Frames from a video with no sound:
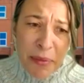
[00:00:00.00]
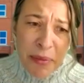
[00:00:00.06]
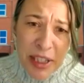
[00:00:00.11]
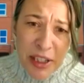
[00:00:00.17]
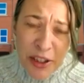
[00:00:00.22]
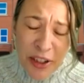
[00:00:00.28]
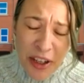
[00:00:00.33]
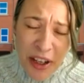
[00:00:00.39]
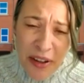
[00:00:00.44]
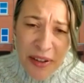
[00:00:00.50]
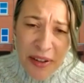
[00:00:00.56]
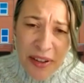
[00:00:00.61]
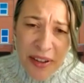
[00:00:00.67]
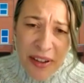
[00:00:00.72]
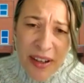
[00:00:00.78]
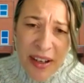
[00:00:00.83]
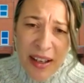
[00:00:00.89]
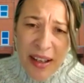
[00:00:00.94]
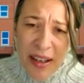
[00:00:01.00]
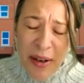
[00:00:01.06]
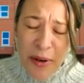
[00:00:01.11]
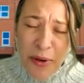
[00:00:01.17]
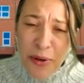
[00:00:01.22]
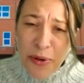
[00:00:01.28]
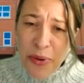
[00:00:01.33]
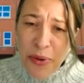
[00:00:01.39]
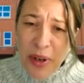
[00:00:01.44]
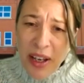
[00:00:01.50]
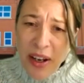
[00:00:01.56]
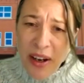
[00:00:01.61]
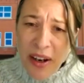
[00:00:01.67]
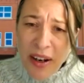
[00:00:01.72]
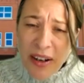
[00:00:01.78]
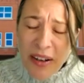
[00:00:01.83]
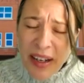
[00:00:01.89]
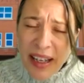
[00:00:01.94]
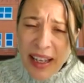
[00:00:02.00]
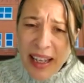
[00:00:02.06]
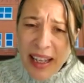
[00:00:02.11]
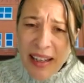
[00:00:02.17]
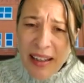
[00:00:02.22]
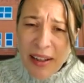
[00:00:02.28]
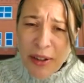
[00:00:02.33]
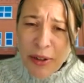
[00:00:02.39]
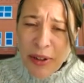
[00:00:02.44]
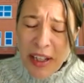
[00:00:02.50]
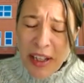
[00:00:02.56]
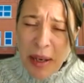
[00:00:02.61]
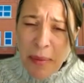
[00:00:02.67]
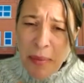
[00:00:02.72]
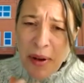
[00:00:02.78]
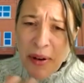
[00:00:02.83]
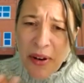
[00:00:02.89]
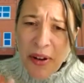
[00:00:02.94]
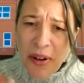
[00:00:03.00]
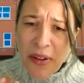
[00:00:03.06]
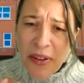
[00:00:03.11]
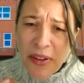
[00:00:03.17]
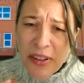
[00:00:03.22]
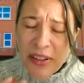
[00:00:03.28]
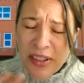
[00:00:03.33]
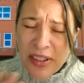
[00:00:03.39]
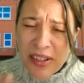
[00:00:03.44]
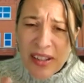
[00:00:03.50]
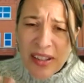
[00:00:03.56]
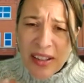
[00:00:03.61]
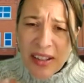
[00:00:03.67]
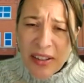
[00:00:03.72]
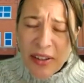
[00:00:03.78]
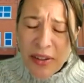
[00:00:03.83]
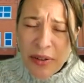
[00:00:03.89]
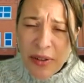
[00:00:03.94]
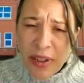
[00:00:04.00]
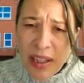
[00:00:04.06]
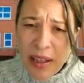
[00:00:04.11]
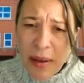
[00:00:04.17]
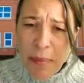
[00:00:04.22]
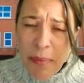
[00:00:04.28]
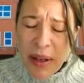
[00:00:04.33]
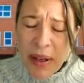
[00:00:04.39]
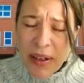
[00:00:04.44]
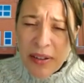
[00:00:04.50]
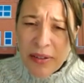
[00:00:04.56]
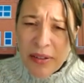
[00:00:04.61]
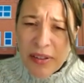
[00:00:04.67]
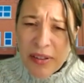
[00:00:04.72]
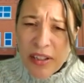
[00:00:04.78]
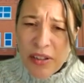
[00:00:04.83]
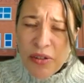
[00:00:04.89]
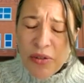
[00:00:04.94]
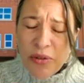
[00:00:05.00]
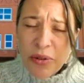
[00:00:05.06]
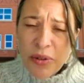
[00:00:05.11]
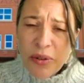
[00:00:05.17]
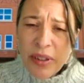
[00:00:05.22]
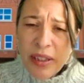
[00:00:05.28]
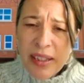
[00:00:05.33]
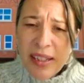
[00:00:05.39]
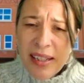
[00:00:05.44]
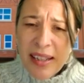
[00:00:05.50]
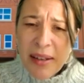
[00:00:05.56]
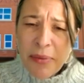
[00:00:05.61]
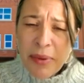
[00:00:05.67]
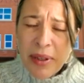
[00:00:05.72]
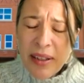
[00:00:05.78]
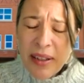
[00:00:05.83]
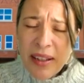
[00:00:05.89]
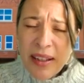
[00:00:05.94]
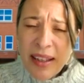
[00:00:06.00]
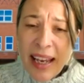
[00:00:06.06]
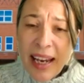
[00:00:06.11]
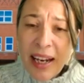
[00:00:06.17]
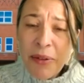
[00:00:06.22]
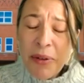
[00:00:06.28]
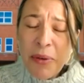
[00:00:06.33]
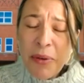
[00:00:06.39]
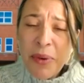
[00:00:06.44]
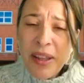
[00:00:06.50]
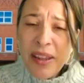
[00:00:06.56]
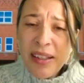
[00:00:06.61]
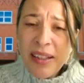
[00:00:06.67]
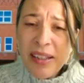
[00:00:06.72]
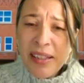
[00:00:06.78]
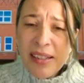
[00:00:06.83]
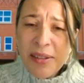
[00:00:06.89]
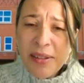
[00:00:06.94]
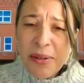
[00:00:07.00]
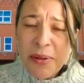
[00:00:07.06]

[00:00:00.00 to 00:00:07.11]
each other who we are and learning about all the unique bundles and stories that we carry with us.